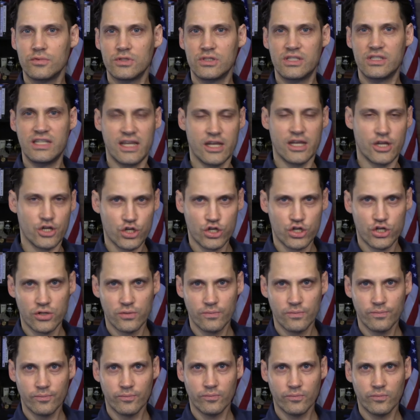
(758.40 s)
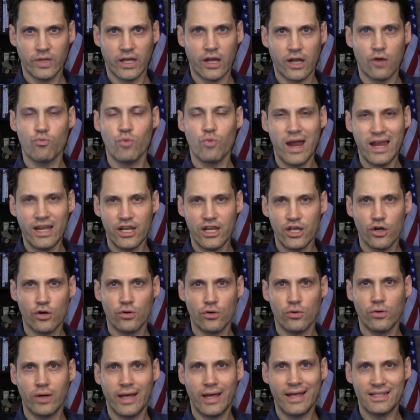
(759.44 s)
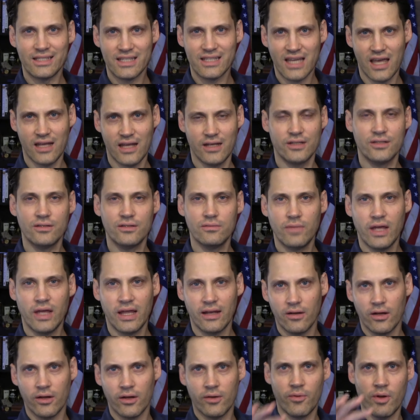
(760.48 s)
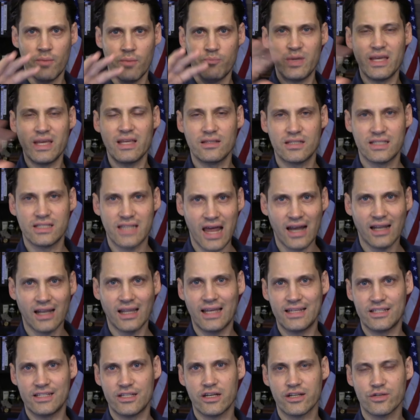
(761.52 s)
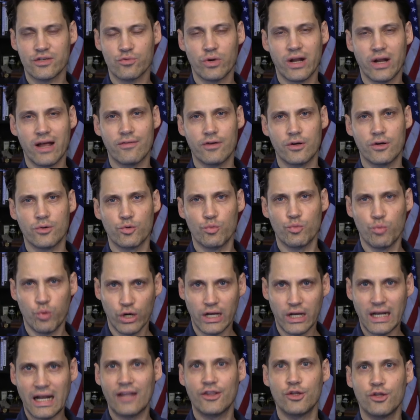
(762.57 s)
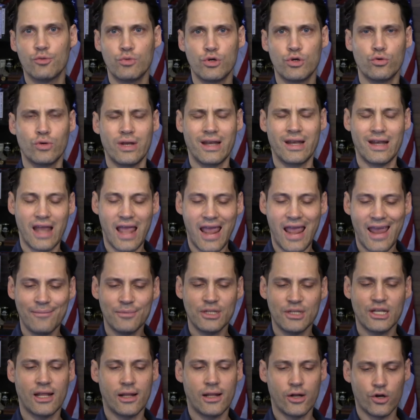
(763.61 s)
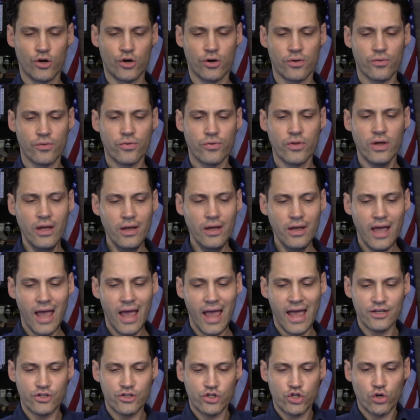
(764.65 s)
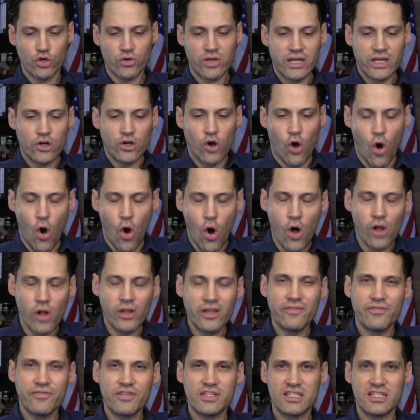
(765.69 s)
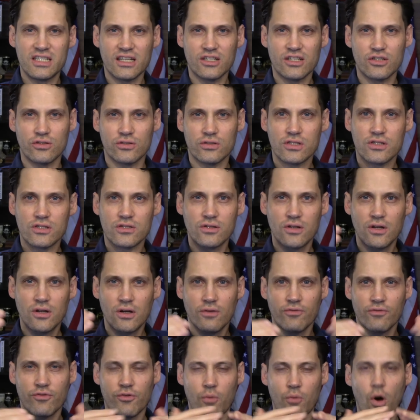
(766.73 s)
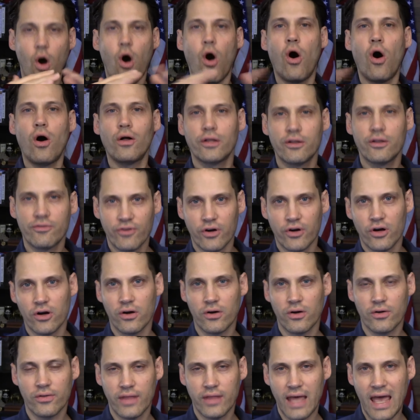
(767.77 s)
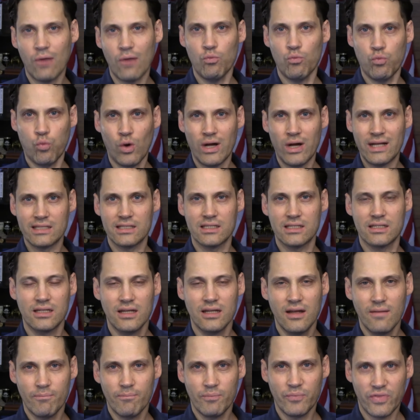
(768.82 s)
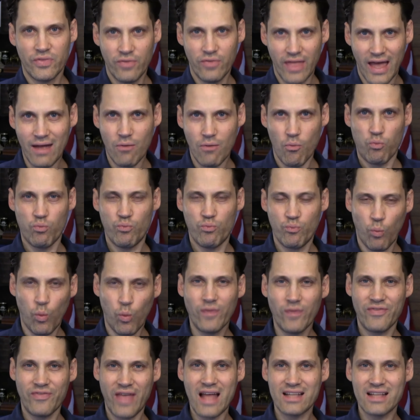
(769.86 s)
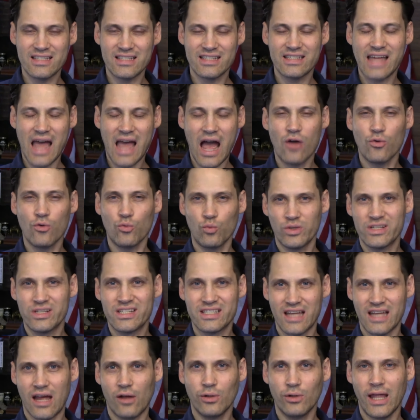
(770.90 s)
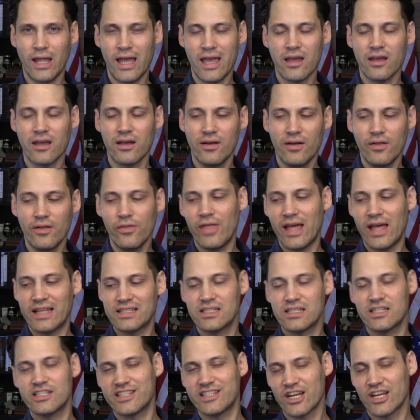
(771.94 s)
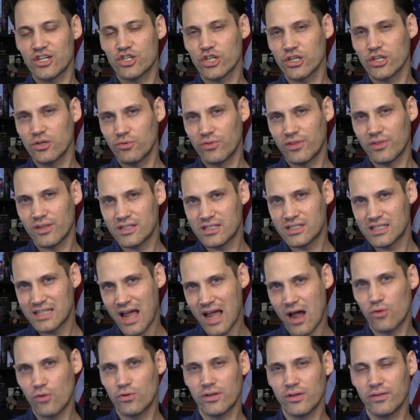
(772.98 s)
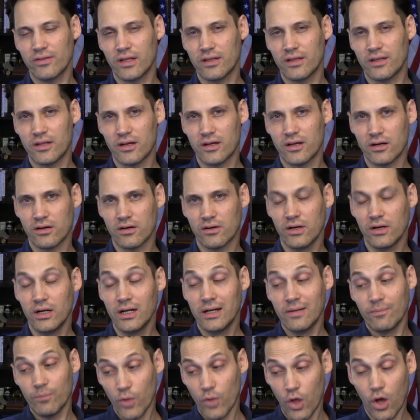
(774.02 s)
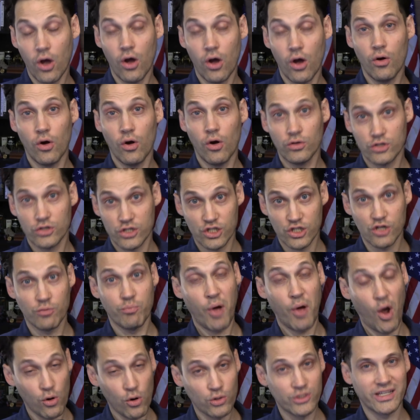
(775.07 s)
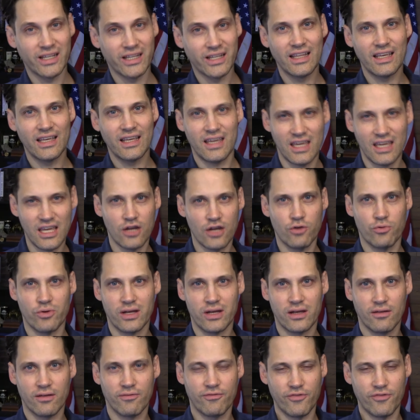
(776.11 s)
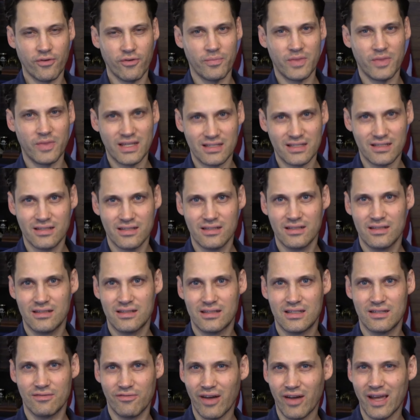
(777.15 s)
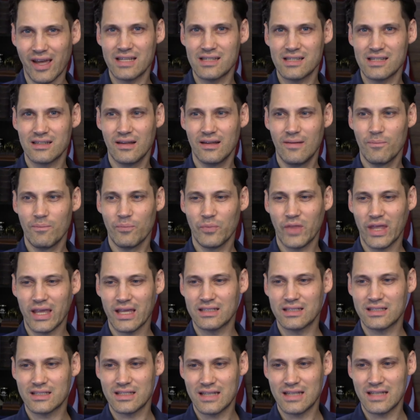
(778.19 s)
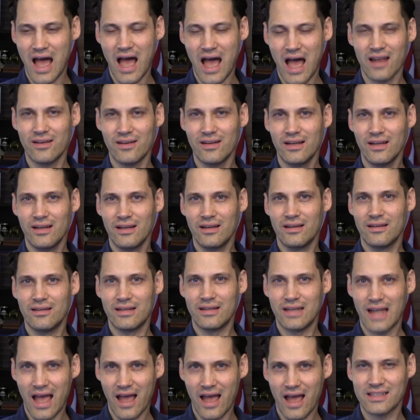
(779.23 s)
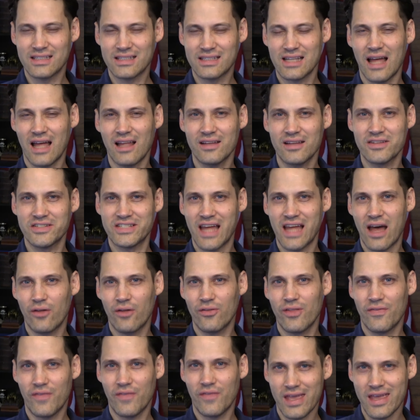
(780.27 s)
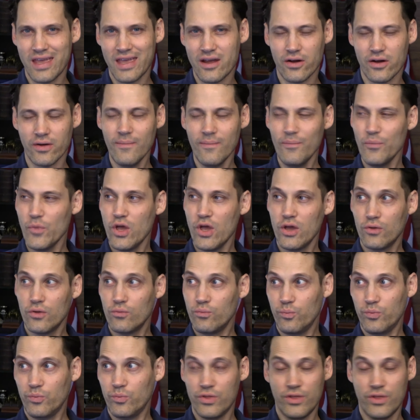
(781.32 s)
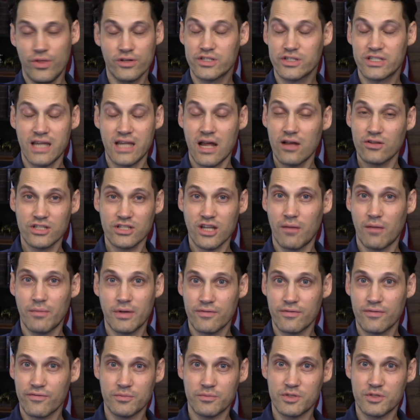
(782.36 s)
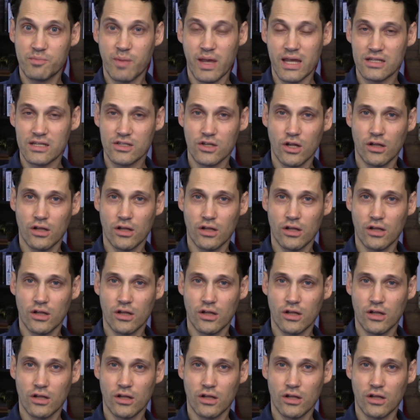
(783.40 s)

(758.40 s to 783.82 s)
dish, like a radio antenna and a big satellite dish, whatever, and put it on the moon and aimed it at Earth and took in all of the signals from all of Earth at once, that what that sound would sound like, that's essentially the sound that they're supposedly hearing from this device. Like, it's not a sound that they hear. There's sounds coming from space